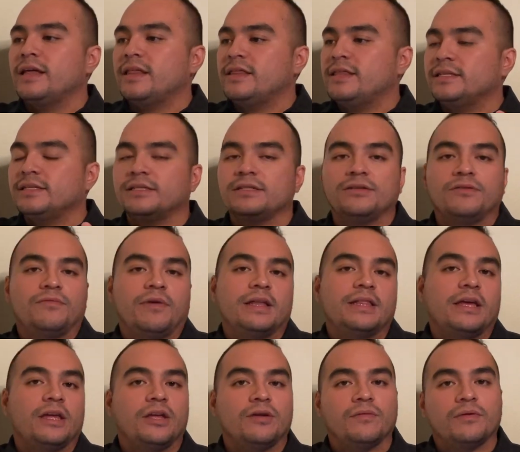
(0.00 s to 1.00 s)
This is the way
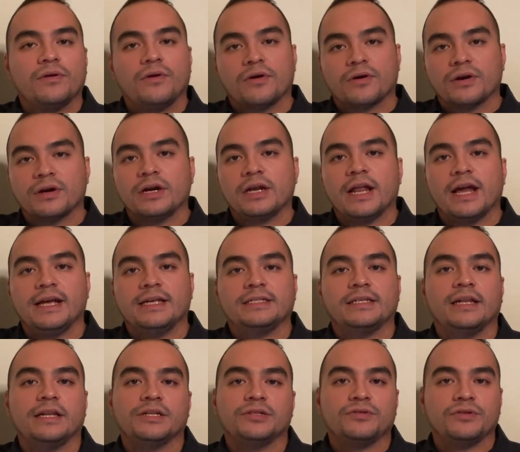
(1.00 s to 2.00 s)
that you would organize
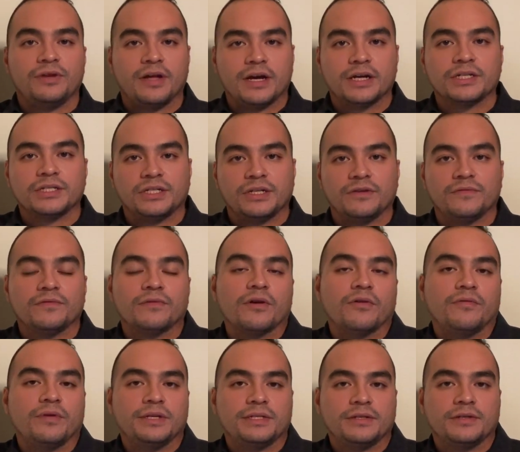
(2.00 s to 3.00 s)
an introduction for a
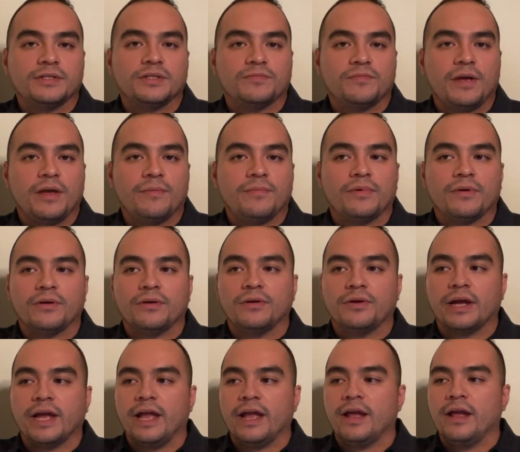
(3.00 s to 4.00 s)
research paper,
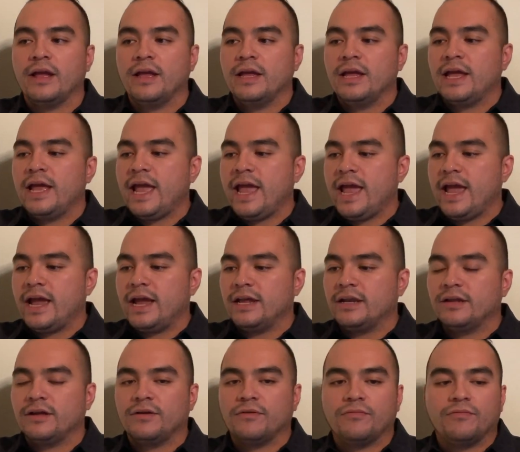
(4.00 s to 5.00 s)
okay? And
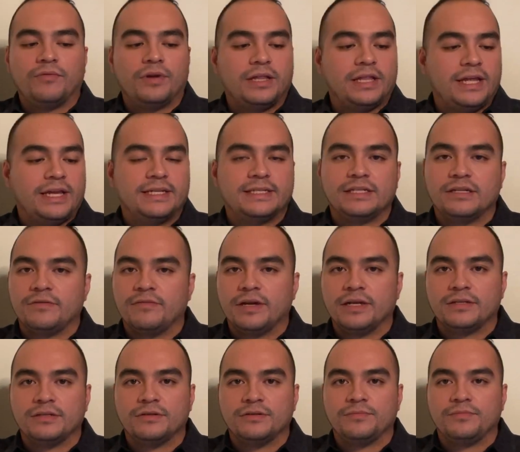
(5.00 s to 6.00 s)
a really easy way
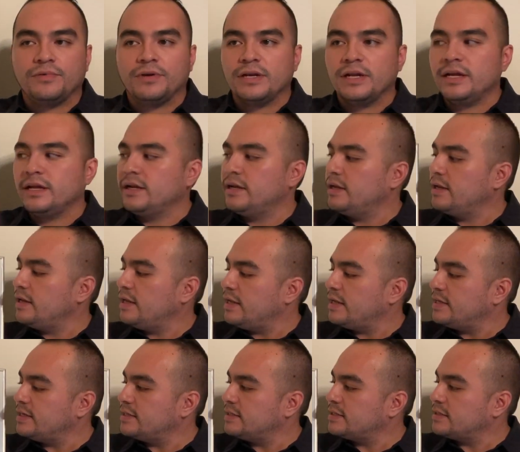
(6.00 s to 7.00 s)
to put it
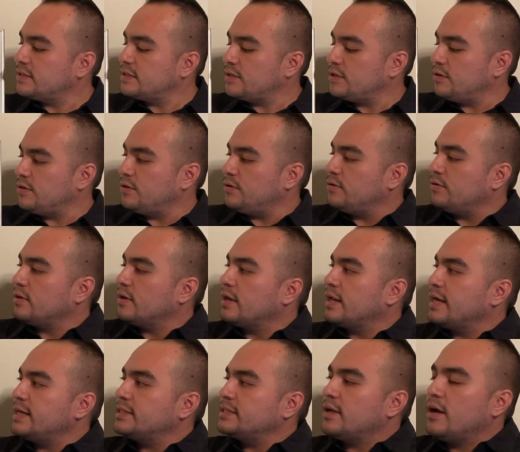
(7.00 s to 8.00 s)
is to
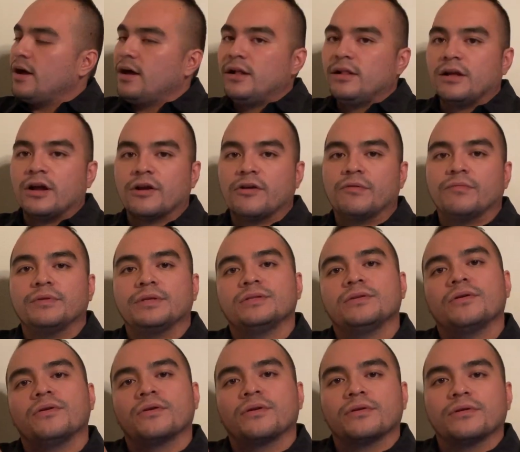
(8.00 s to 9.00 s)
utilize all our
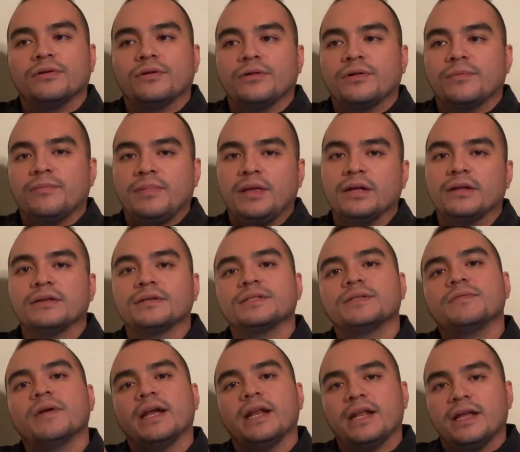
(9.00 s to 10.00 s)
rhetorical
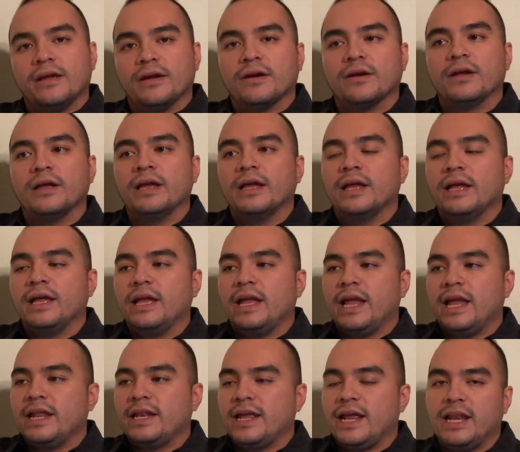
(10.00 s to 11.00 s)
appeals right here
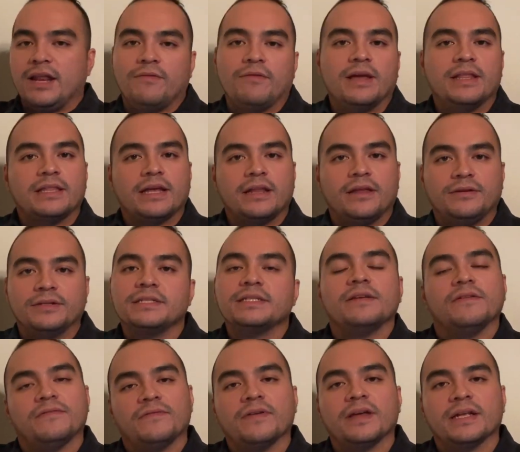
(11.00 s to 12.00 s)
in any way that you
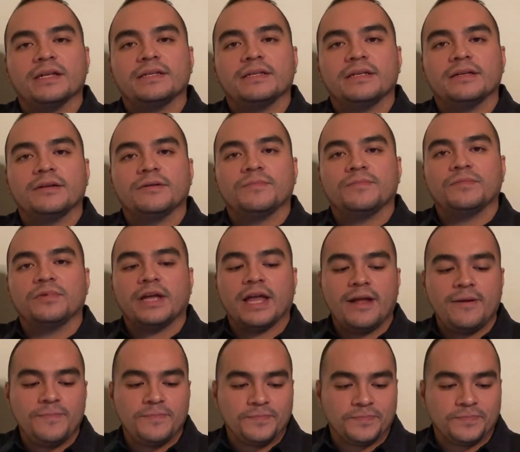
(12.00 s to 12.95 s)
see fit, okay?